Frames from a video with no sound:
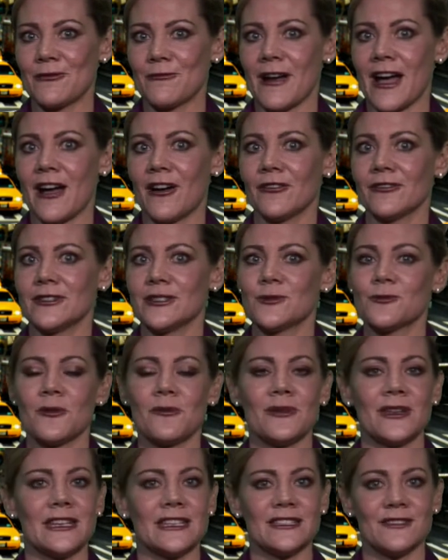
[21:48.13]
wow, this
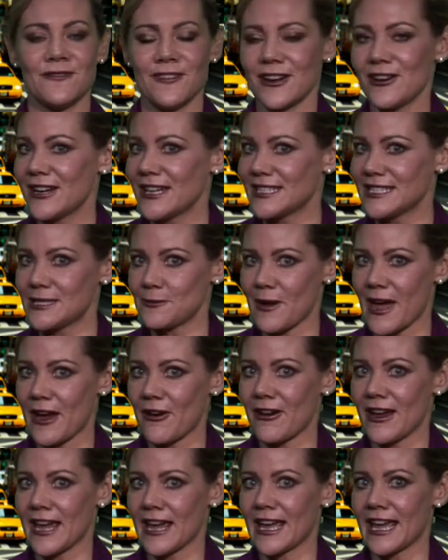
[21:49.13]
woman is very
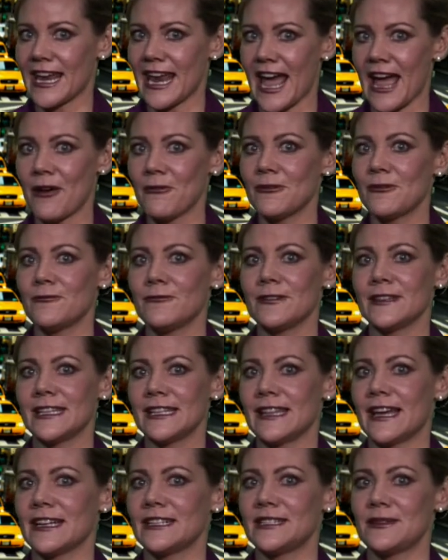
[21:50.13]
inspiring and I would really
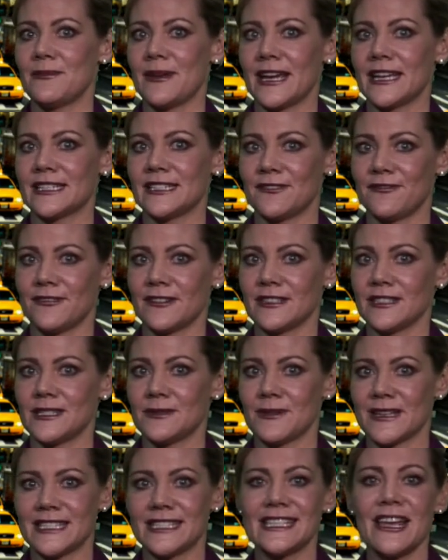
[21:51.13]
like to make a difference
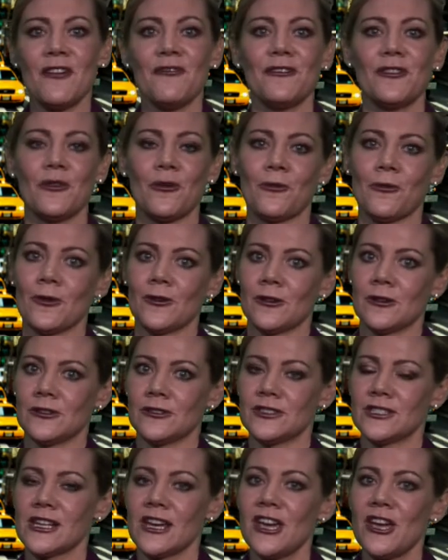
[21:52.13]
myself in the
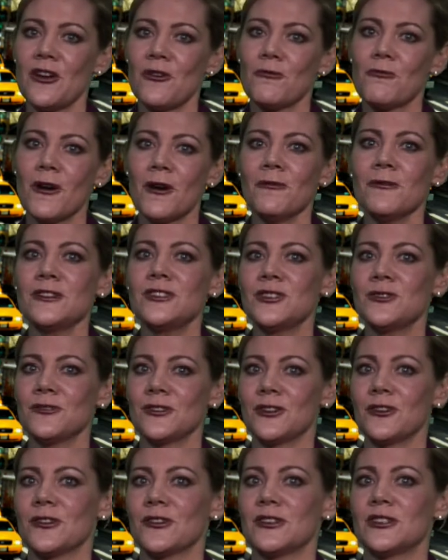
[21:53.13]
world? What would you
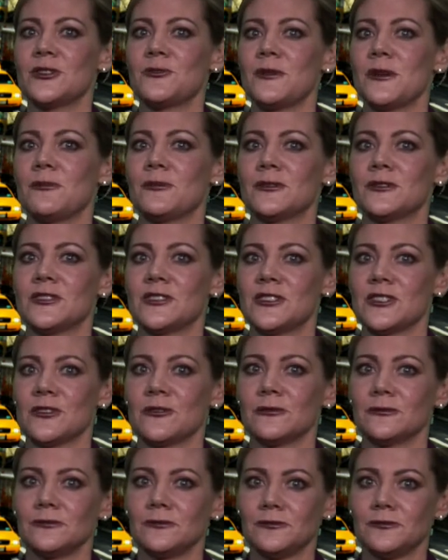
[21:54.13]
encourage people to do?